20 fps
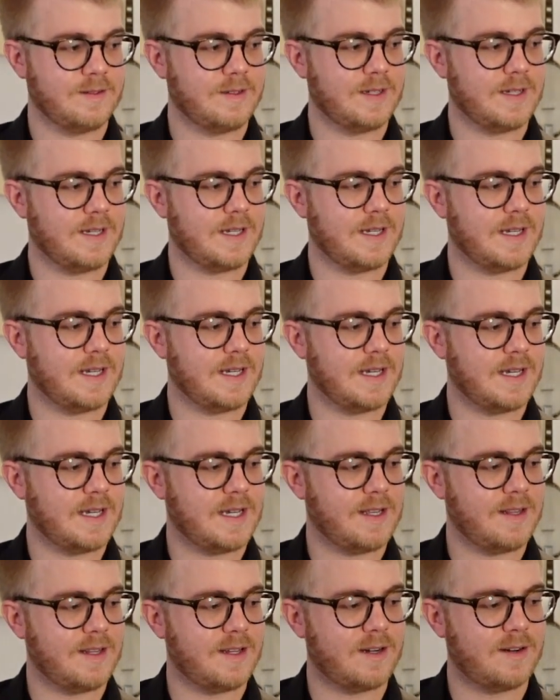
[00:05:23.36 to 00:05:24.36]

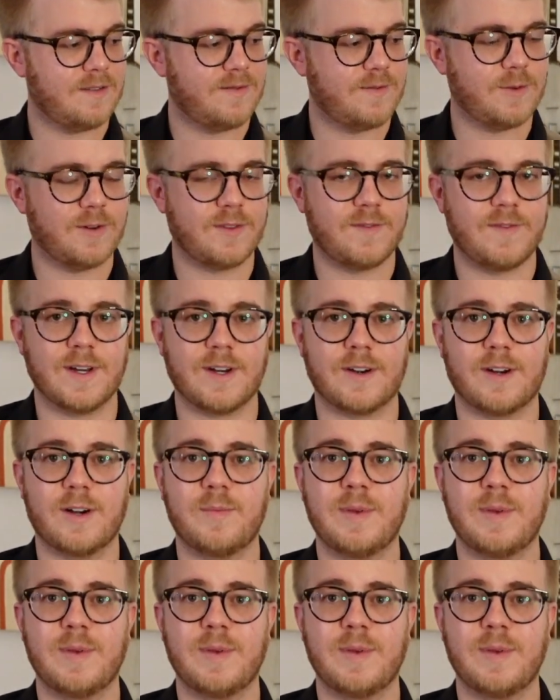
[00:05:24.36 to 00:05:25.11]
And then our fourth finger, our